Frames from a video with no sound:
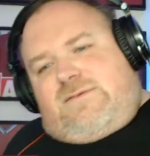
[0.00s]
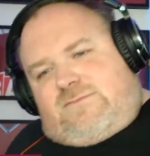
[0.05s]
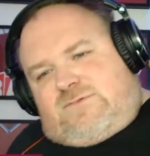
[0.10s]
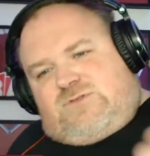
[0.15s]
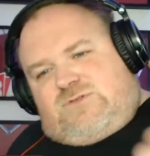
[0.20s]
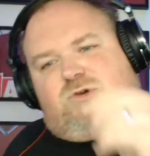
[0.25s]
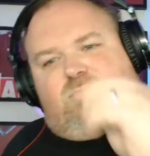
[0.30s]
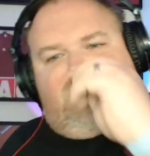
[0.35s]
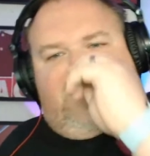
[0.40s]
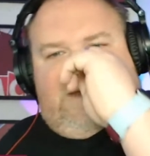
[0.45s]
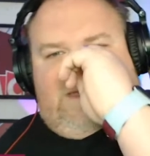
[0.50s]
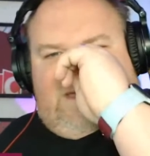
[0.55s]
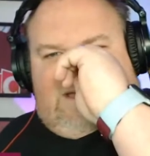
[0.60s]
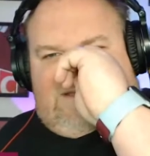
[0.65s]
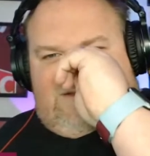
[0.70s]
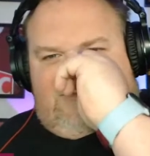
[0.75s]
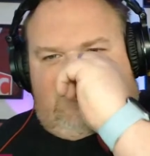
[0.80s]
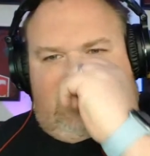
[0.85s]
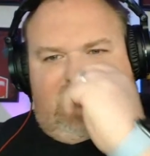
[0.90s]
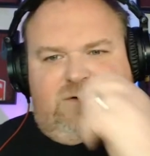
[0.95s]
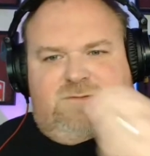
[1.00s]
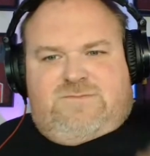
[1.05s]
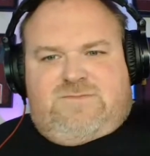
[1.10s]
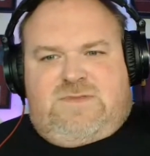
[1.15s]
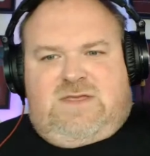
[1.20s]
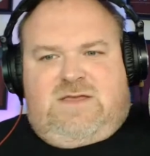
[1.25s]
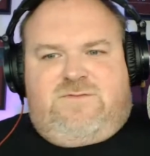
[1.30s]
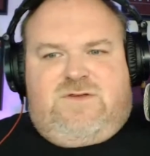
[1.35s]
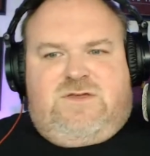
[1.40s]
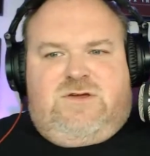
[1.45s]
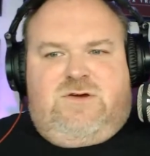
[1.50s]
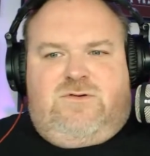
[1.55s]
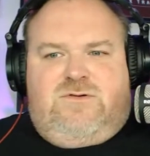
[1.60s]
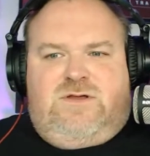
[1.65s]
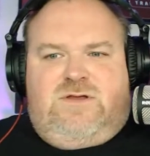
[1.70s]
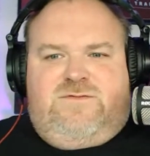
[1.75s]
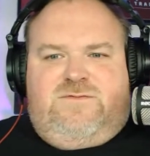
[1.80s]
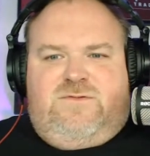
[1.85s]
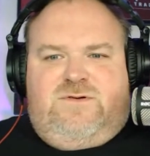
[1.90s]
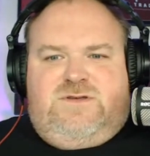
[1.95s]
We'll talk about that as well. Every
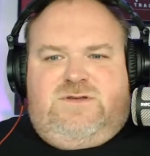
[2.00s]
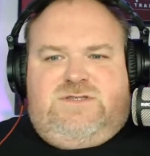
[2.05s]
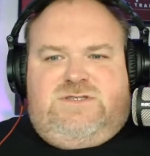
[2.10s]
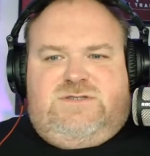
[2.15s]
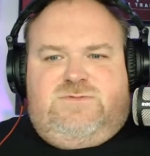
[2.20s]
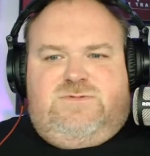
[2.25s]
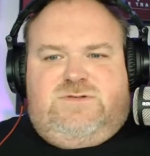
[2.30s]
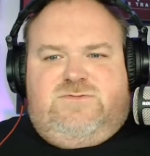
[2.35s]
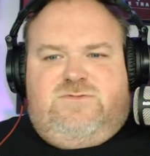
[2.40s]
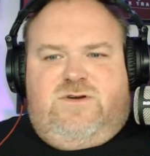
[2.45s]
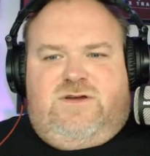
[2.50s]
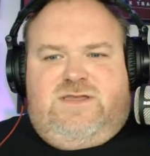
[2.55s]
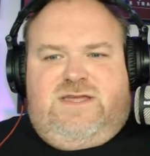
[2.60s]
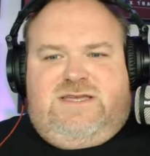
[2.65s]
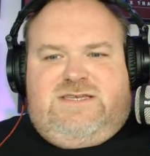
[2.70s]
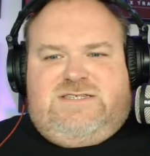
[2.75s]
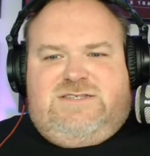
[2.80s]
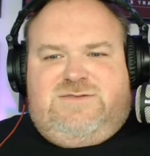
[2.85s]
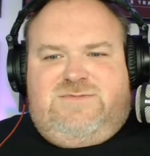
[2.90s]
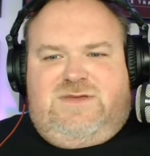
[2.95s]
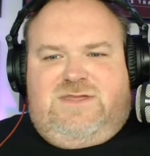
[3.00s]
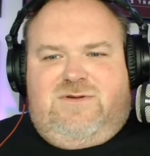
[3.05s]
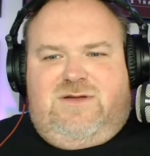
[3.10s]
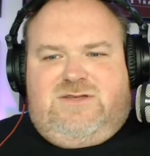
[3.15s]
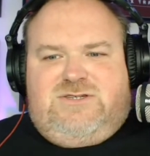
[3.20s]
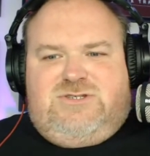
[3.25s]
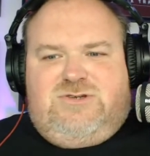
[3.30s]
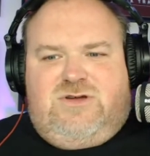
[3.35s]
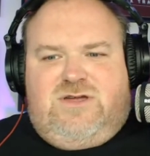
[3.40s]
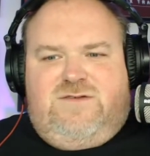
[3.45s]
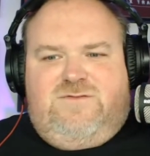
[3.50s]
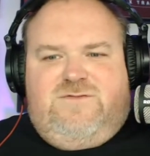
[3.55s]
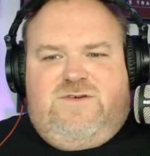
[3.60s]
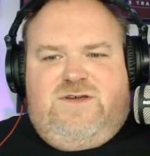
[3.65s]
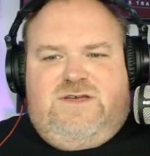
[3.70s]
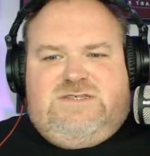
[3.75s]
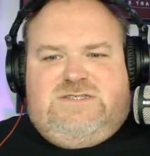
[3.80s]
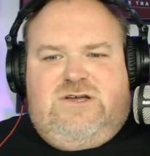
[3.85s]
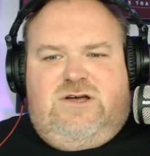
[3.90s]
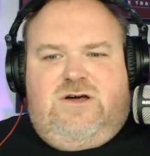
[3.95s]
corner was right next to me. They were a shocking
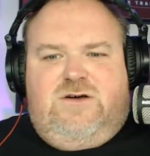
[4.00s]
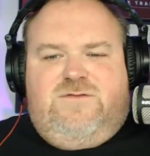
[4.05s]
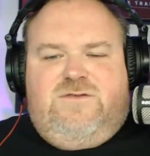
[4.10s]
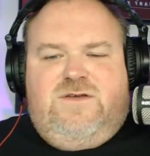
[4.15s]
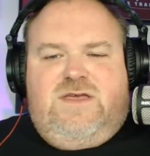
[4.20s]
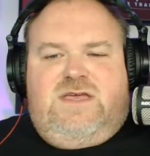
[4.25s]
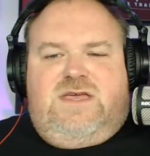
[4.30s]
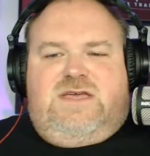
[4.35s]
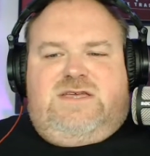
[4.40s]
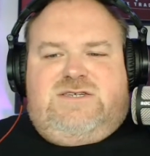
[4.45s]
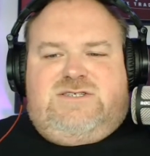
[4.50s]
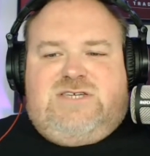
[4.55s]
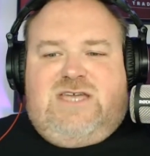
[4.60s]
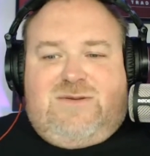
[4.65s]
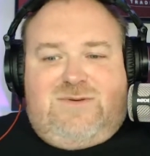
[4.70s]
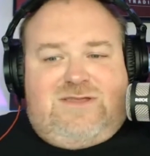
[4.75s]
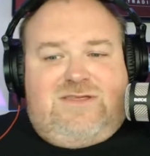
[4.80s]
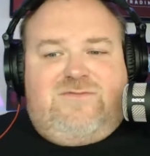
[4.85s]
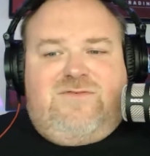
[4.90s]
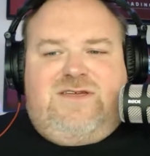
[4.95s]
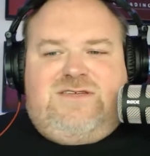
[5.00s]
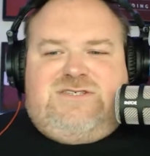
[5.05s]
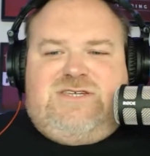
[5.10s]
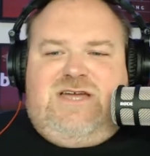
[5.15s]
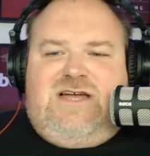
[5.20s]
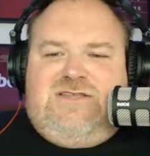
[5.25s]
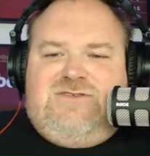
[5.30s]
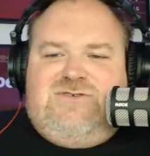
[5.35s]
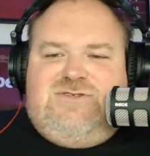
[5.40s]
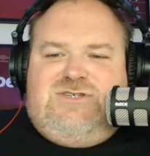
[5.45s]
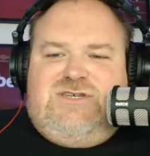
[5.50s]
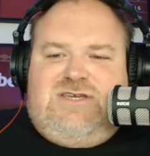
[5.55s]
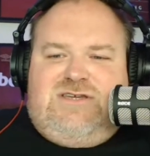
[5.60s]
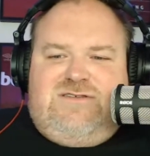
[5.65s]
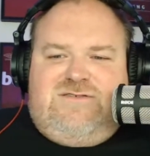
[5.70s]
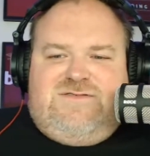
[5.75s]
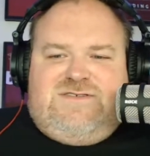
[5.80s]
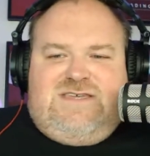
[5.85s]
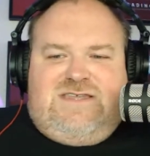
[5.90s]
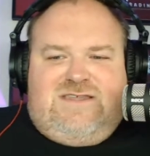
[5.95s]
first half. Shame he didn't reach 100. She
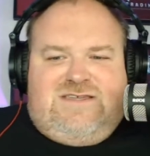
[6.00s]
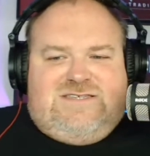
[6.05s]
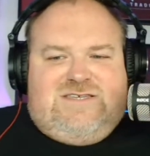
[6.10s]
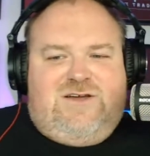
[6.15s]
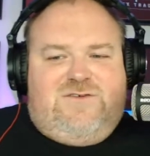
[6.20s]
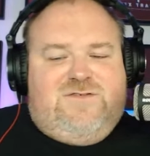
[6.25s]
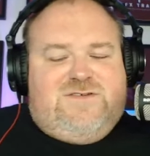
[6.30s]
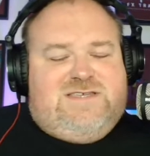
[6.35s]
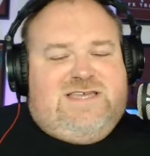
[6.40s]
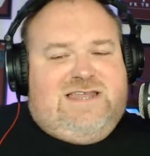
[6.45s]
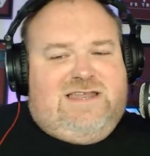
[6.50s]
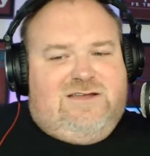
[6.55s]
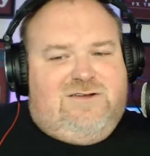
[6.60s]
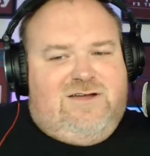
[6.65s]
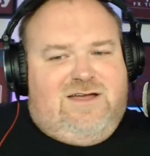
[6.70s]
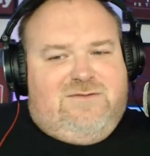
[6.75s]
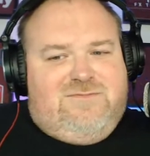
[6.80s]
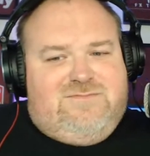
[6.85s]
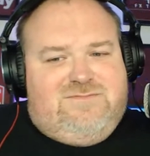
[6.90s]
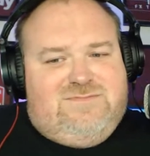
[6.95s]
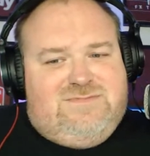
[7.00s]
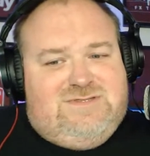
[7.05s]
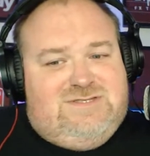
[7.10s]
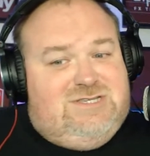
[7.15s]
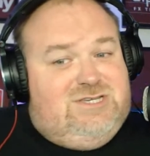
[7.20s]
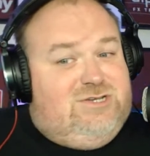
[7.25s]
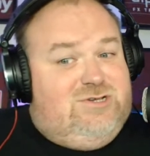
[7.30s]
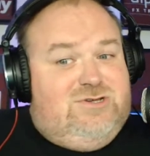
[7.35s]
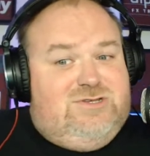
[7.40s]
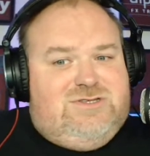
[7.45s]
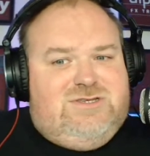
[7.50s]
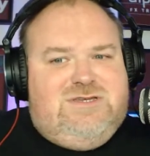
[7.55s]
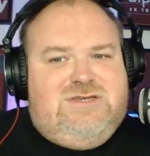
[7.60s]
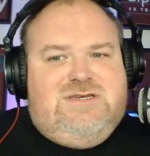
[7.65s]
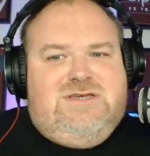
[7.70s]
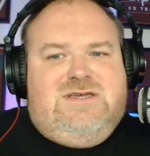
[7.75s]
could have sent herself a telegram. She could.